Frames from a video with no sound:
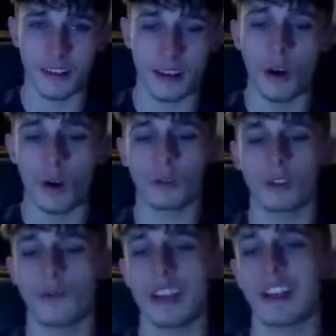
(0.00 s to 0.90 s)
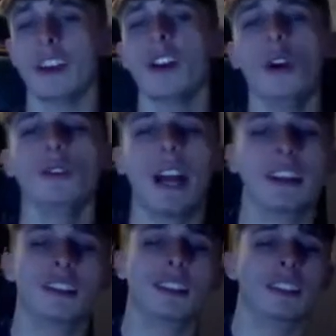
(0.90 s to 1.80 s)
Also, the thing is, I know those
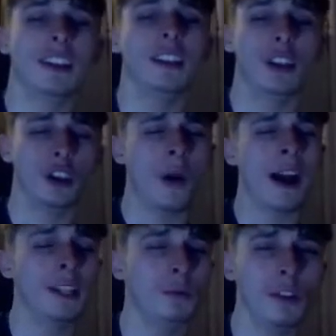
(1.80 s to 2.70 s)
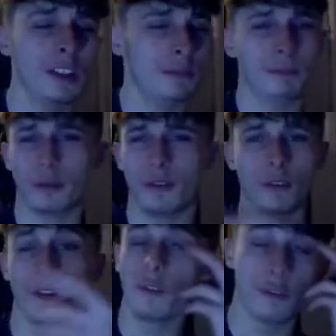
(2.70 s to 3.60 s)
catches are sick, the two-handed ones, but
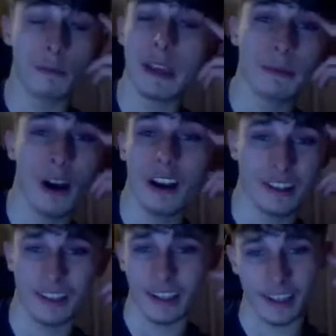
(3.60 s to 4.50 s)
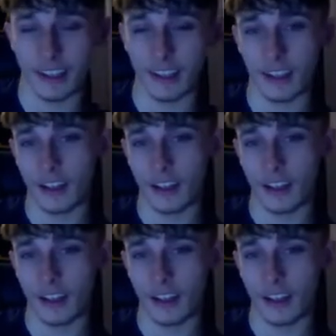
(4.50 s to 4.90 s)
for me personally,